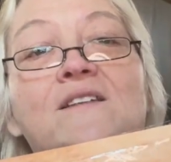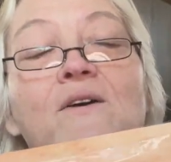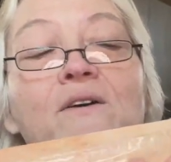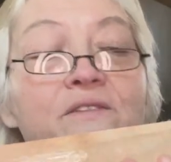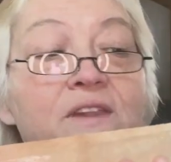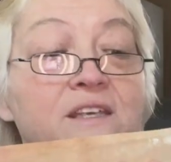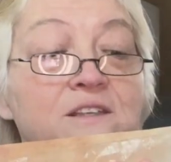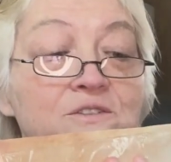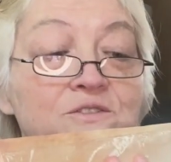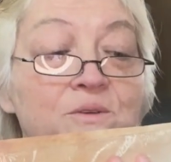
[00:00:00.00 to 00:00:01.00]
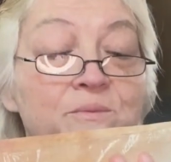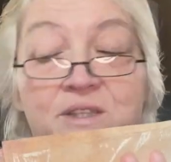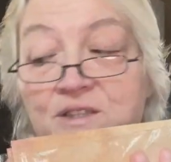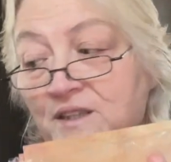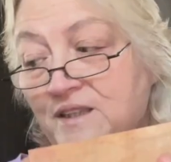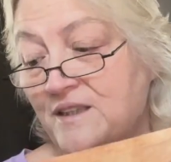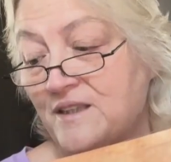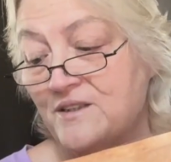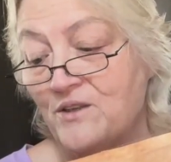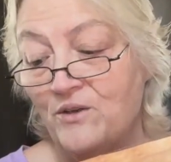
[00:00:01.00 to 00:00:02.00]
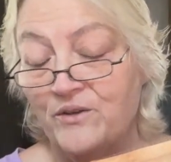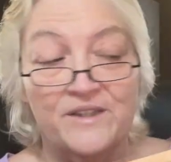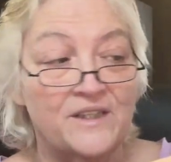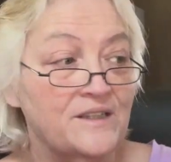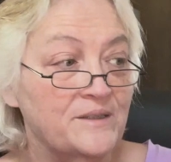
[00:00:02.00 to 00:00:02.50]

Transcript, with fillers: thank you so much. I need this all the time.